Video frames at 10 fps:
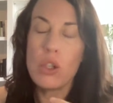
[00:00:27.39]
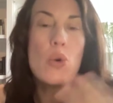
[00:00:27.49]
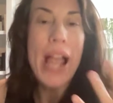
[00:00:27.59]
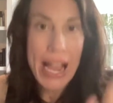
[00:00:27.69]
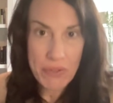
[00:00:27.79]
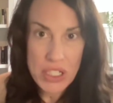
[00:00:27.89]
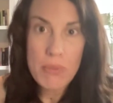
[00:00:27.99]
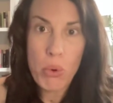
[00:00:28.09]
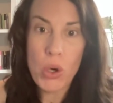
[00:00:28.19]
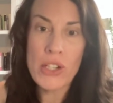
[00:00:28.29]
who have
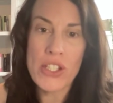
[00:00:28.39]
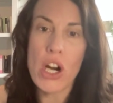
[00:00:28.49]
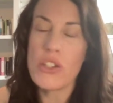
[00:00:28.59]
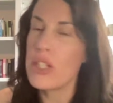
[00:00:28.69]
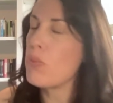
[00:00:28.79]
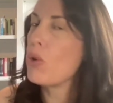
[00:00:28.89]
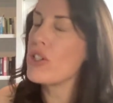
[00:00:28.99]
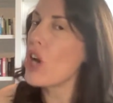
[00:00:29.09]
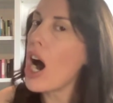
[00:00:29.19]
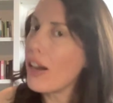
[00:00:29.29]
supports, our
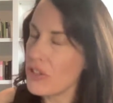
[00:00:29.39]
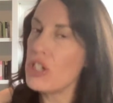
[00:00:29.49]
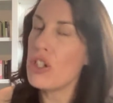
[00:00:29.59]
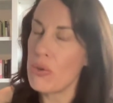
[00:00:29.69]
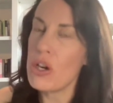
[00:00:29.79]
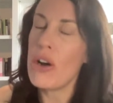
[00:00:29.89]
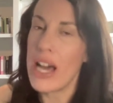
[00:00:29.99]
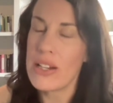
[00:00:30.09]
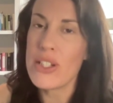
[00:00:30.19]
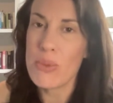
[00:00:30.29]
supports often don't know
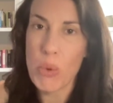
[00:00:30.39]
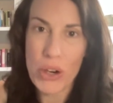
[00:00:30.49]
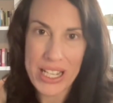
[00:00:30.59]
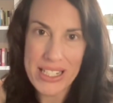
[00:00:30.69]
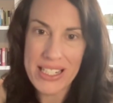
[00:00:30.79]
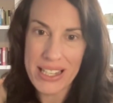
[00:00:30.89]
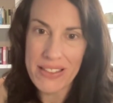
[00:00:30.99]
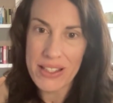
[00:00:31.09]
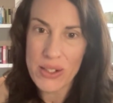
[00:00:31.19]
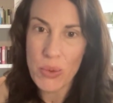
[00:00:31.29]
how to support us
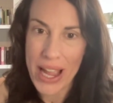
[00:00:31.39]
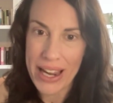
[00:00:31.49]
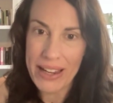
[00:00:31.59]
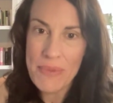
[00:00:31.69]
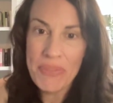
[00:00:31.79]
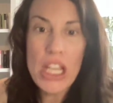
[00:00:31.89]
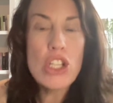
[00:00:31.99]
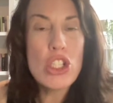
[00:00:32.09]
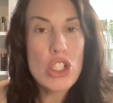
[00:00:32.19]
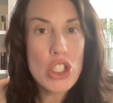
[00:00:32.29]
in this way.
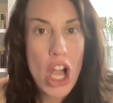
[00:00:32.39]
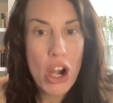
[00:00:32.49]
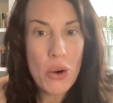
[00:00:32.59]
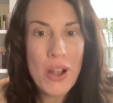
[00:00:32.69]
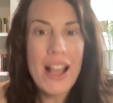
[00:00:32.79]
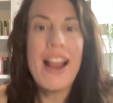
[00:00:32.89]
So,